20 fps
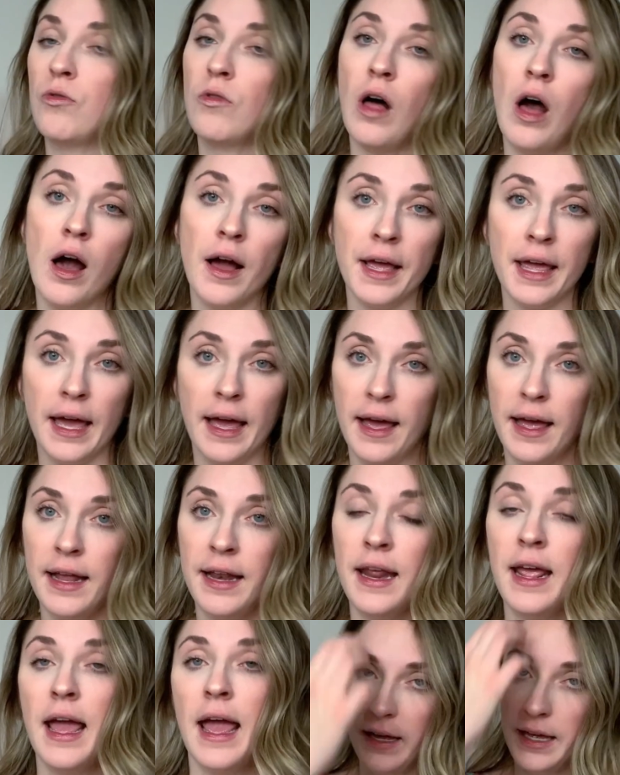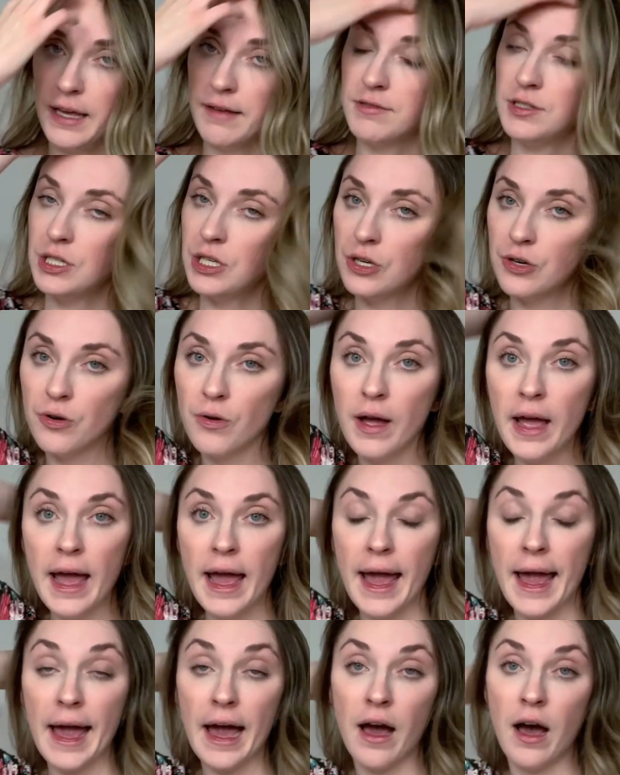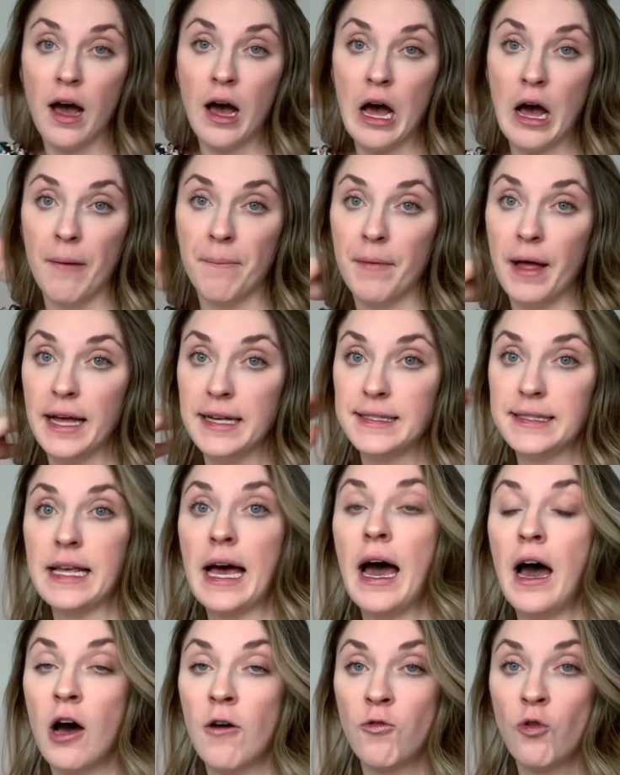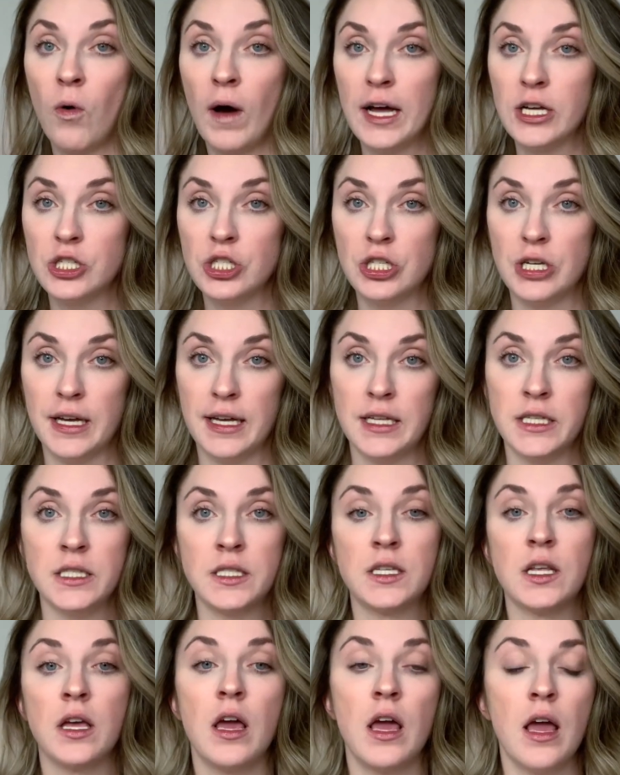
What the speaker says: log in, it gives you a set of questions,